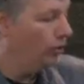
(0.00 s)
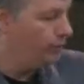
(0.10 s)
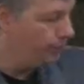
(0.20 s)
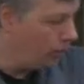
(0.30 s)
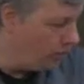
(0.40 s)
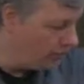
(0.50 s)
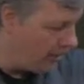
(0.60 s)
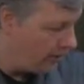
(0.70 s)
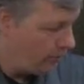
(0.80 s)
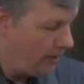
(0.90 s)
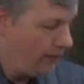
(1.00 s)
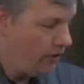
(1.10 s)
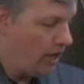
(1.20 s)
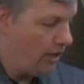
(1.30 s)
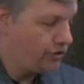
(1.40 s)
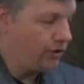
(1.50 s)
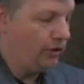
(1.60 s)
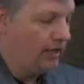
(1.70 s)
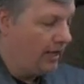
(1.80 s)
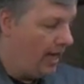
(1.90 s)
which blows out around the
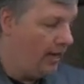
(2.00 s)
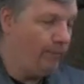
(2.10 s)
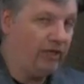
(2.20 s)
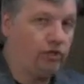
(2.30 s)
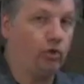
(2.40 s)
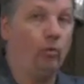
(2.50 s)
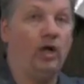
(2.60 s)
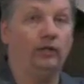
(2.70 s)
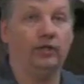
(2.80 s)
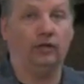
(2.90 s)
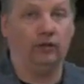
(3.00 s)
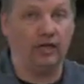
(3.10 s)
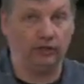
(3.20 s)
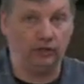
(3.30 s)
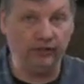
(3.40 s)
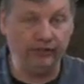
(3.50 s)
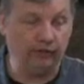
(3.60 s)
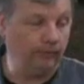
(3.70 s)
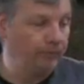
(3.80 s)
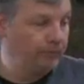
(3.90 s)
nozzle and makes your weld a lot
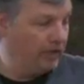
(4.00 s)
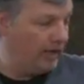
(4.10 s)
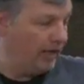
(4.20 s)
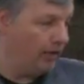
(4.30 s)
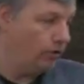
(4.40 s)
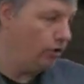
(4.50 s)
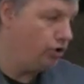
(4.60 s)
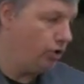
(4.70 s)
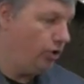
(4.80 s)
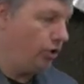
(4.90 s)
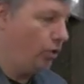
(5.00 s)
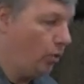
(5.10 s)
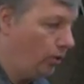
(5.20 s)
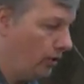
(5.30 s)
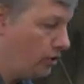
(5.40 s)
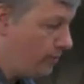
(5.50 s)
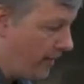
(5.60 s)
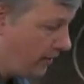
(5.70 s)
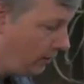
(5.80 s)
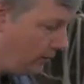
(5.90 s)
cleaner. Now, I'm going to show you the 1/4 inch
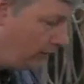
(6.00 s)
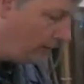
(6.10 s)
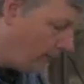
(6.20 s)
metal